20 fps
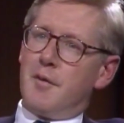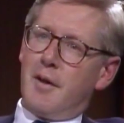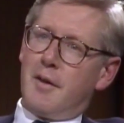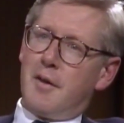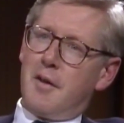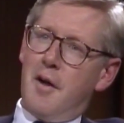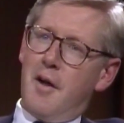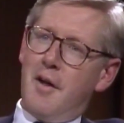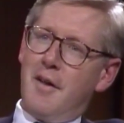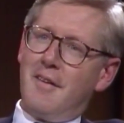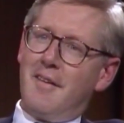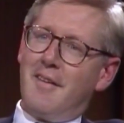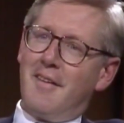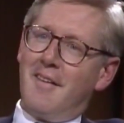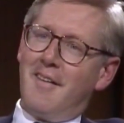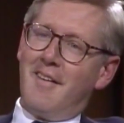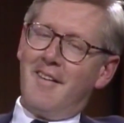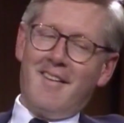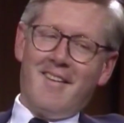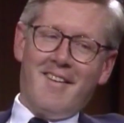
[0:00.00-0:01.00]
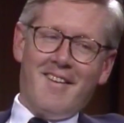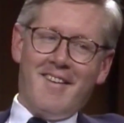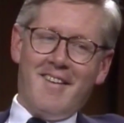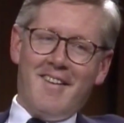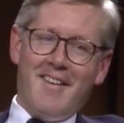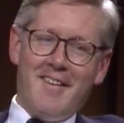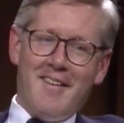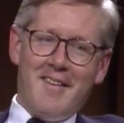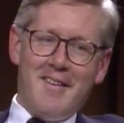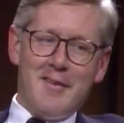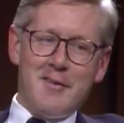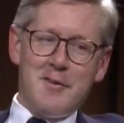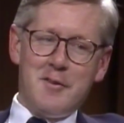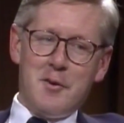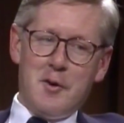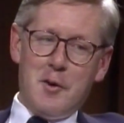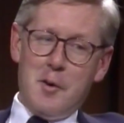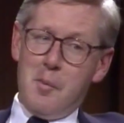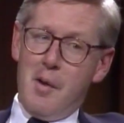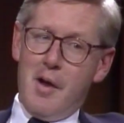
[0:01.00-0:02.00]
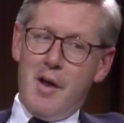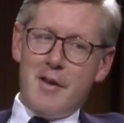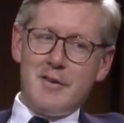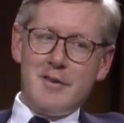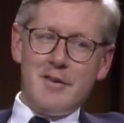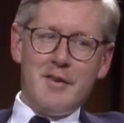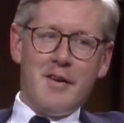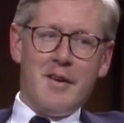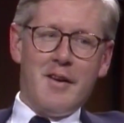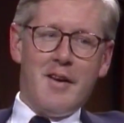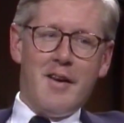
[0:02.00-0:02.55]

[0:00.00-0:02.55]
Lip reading: that kind, as you can imagine.